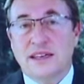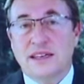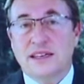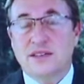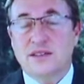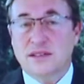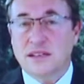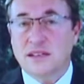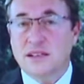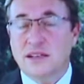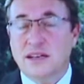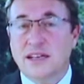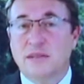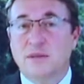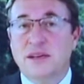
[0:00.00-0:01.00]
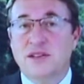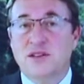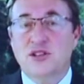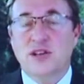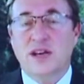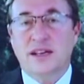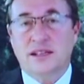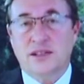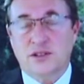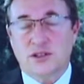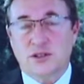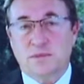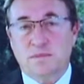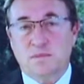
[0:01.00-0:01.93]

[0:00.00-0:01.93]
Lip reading: is still an immense challenge.